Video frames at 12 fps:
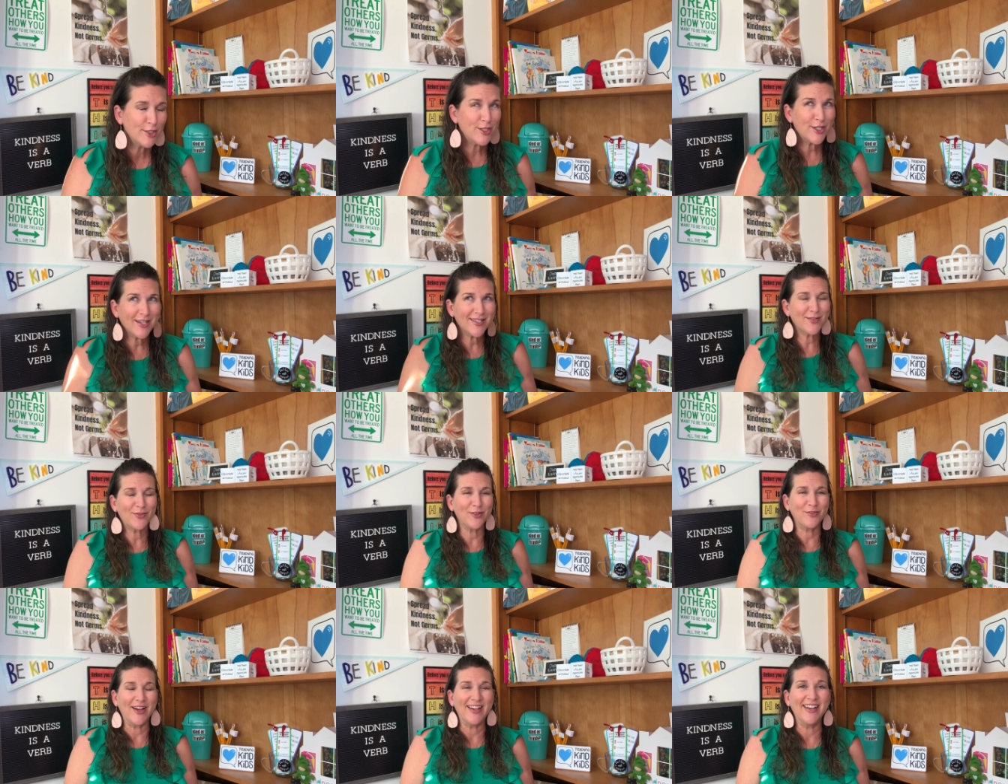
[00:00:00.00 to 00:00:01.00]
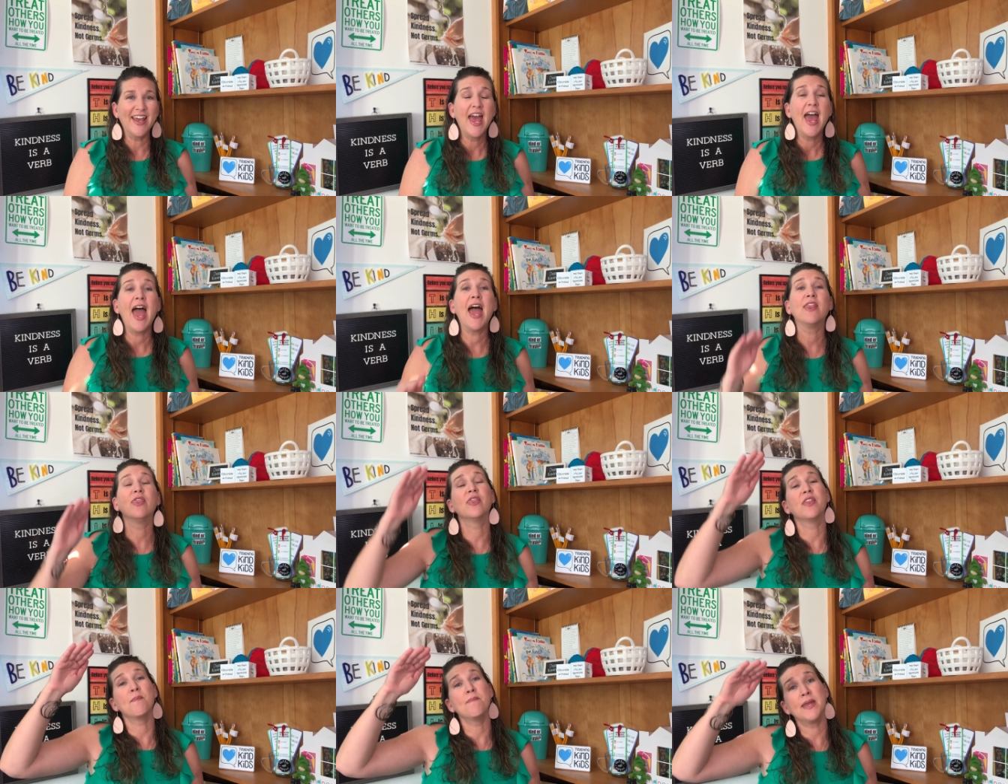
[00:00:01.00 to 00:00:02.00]
just for fun. And
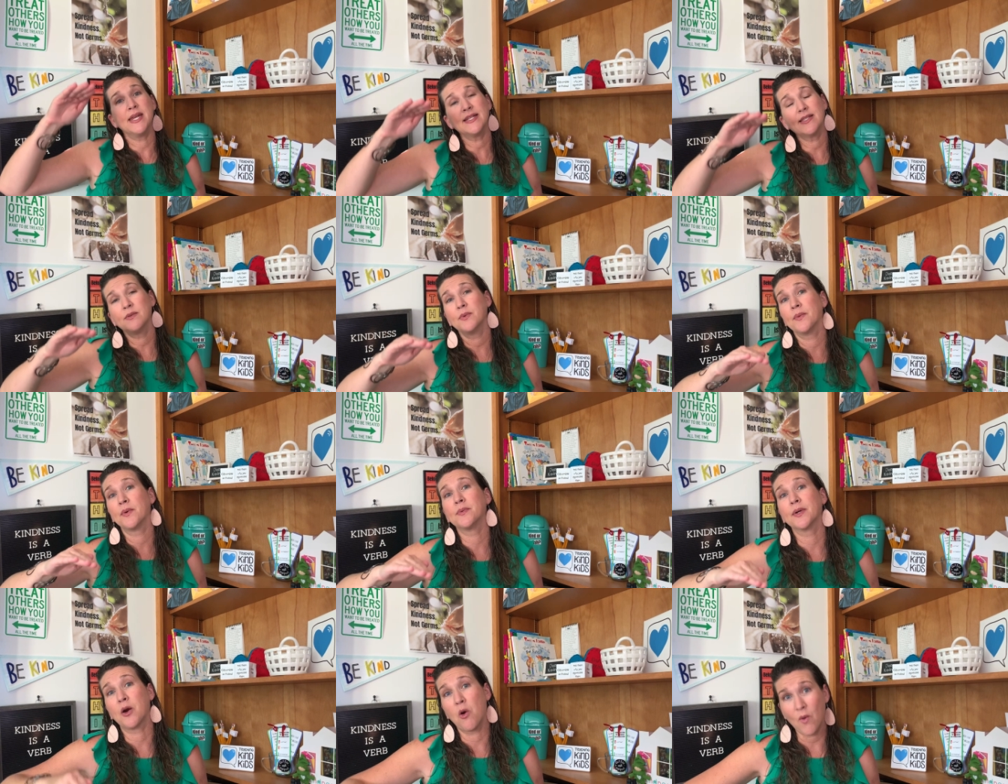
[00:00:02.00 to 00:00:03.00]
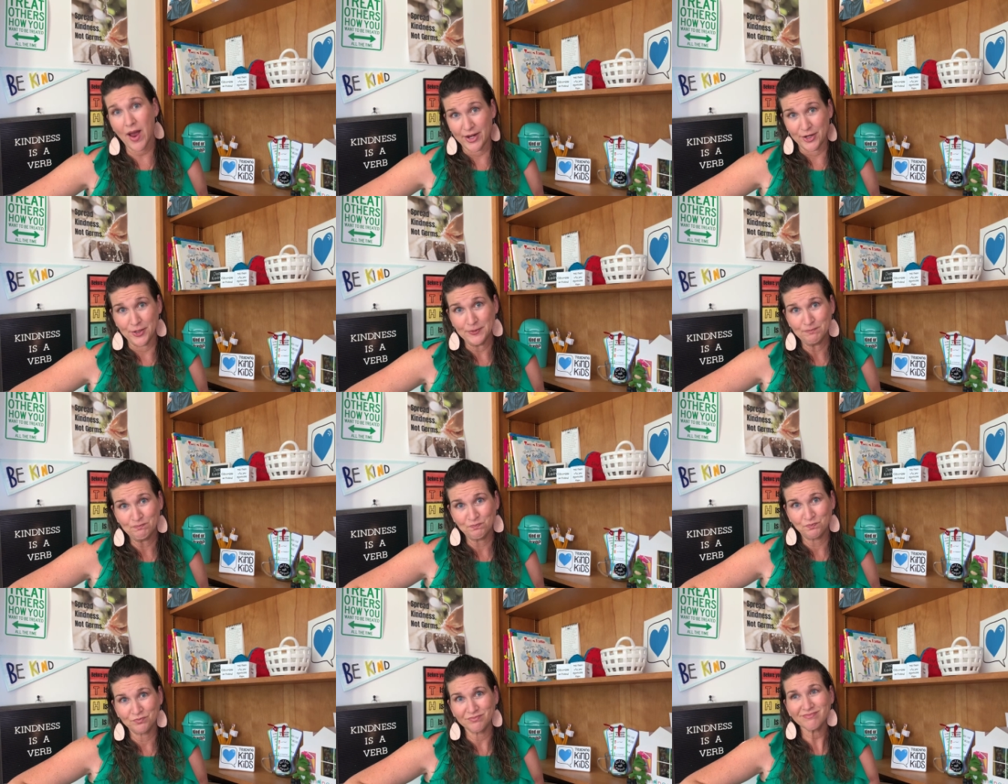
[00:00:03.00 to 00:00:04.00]
the minutes that we were required
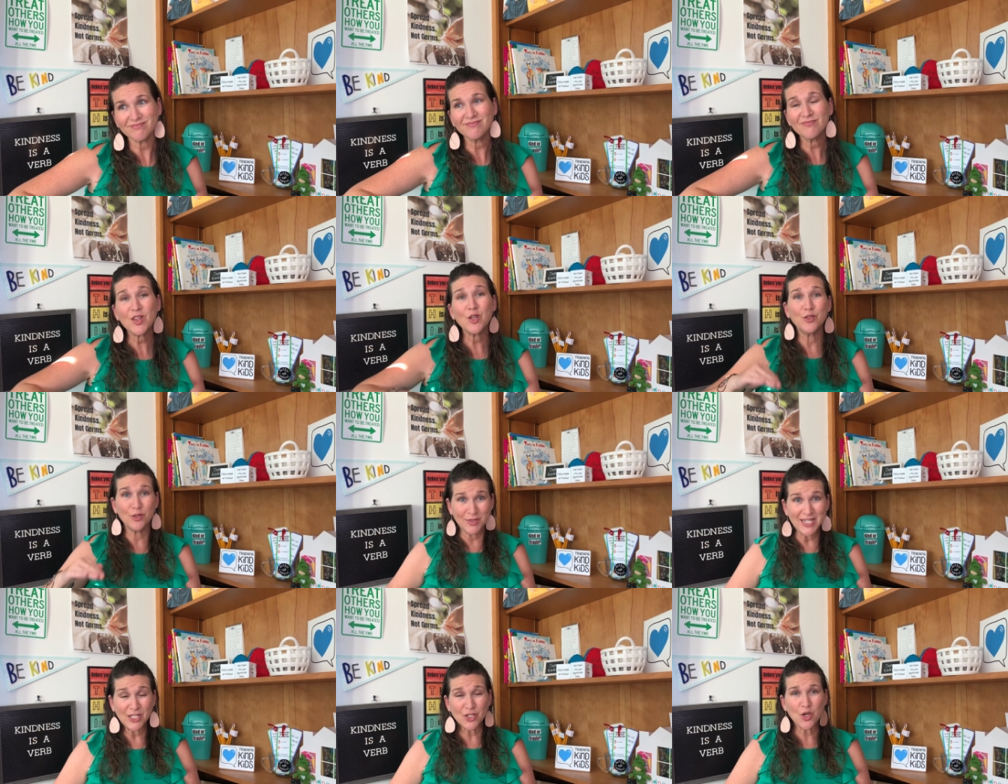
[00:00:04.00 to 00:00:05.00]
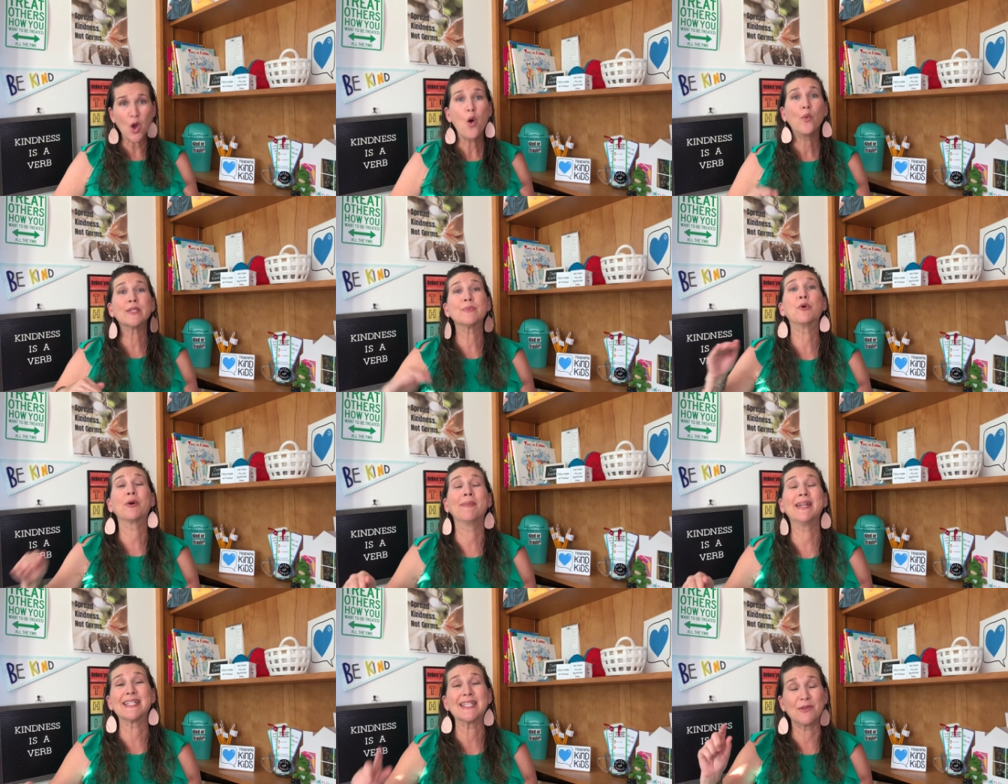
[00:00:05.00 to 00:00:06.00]
to teach was more
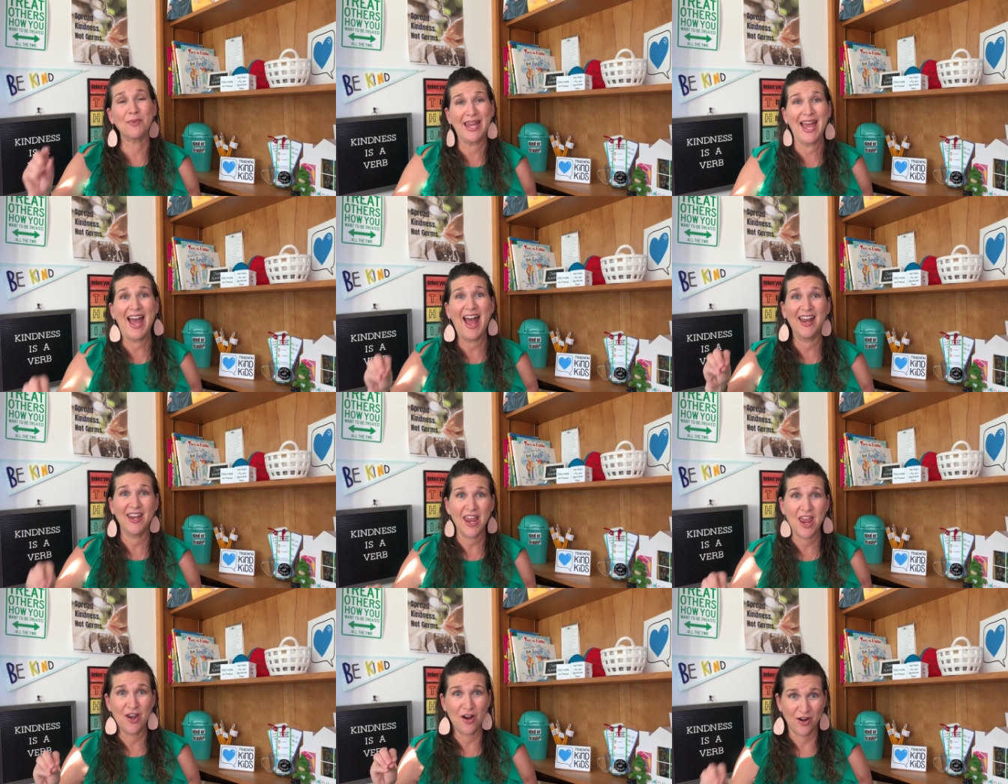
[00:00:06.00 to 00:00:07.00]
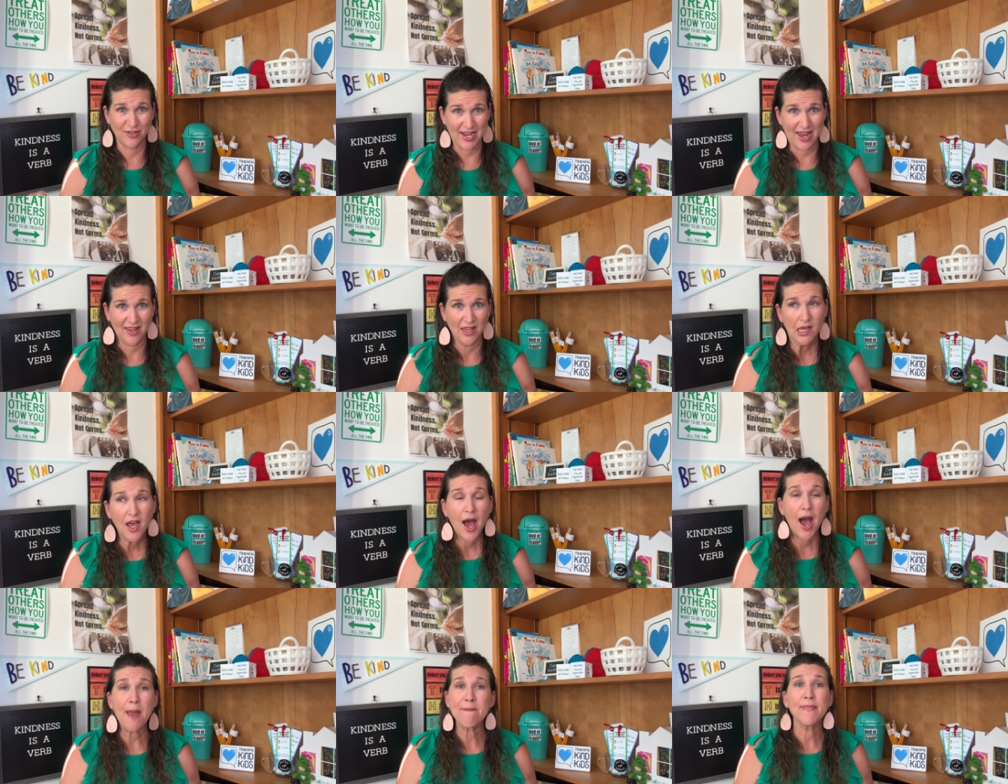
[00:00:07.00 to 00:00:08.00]
minutes than we had in our day.
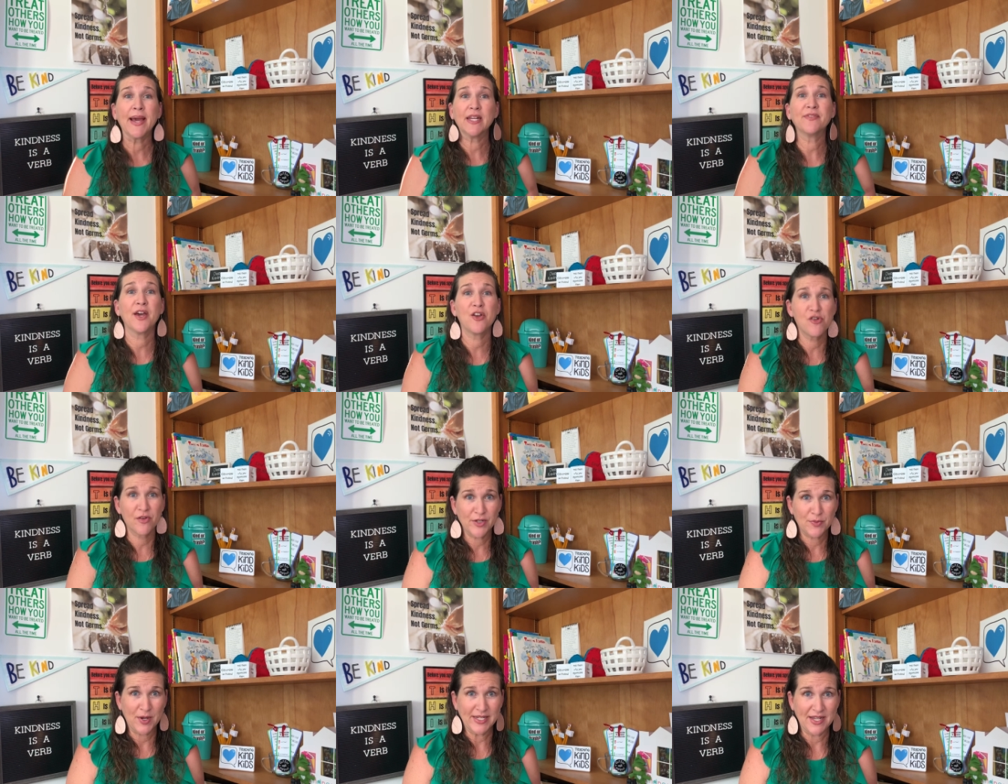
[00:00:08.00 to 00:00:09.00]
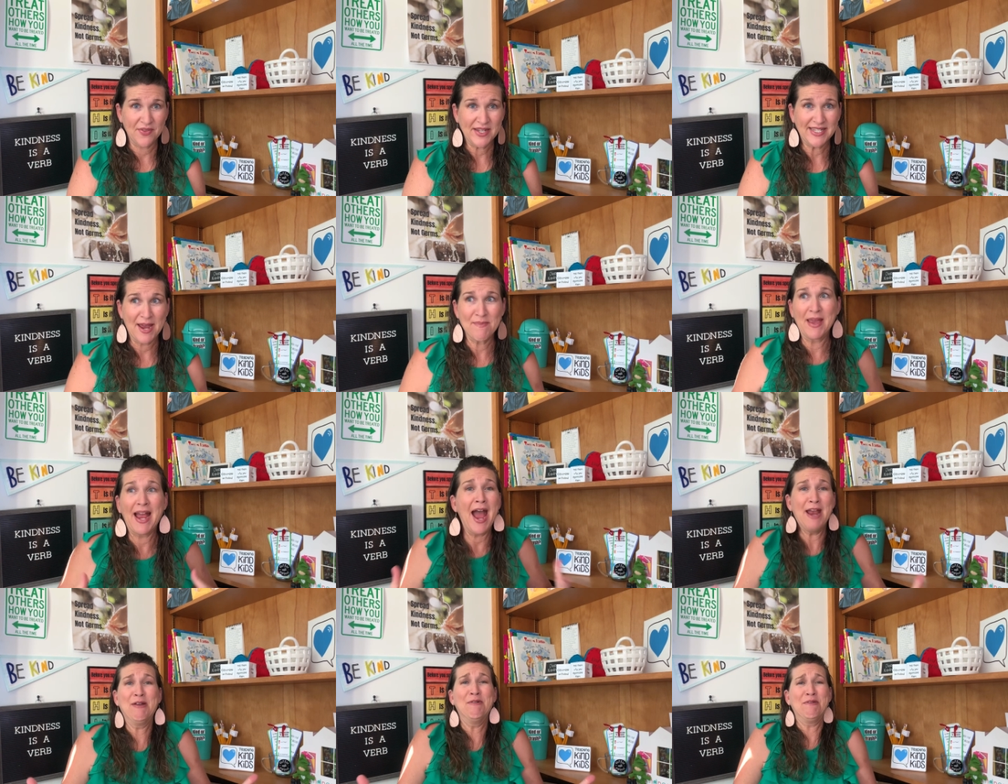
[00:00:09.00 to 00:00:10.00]
I might have had a nervous breakdown that day. I'm like,
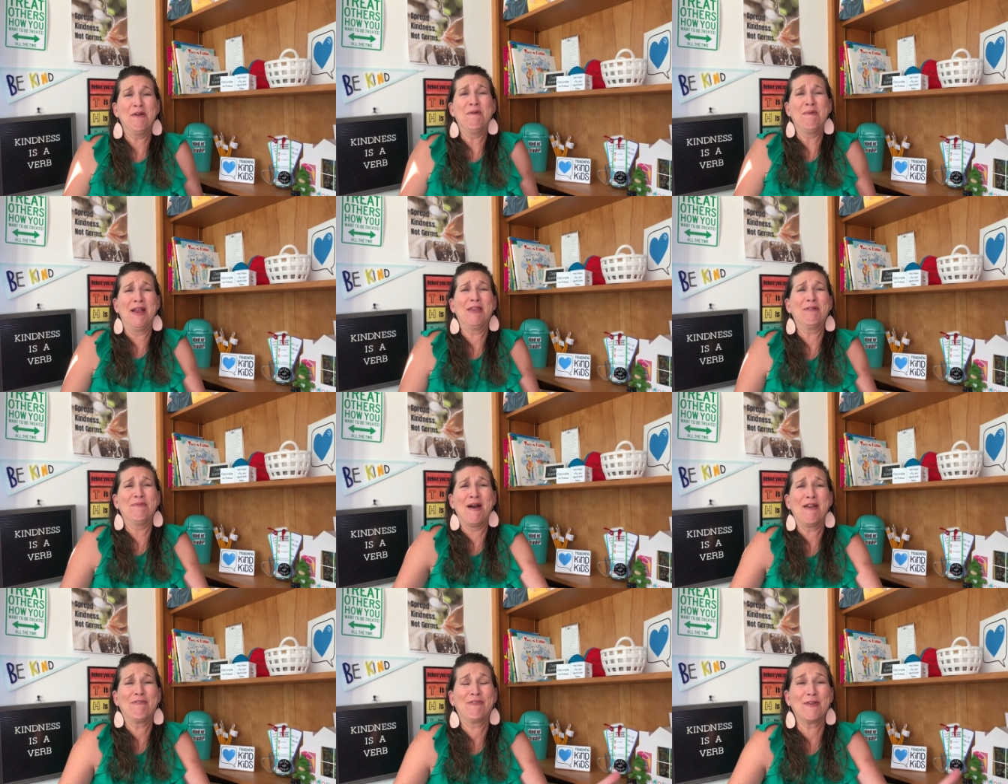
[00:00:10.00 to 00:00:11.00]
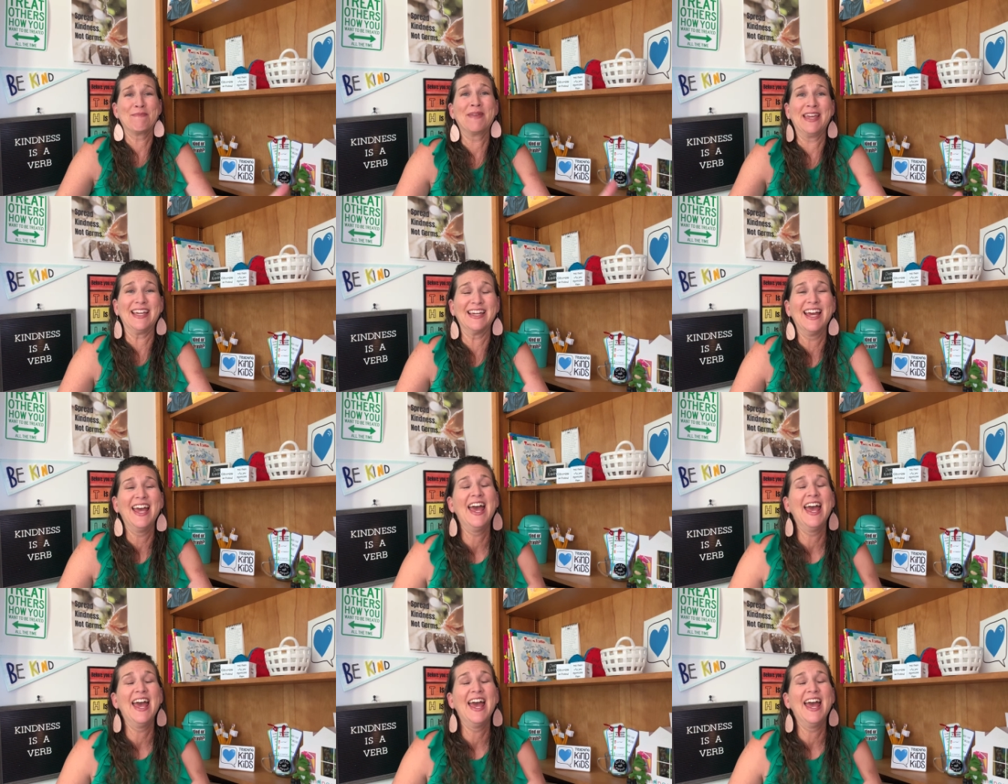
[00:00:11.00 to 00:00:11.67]
I don't know what you want from me.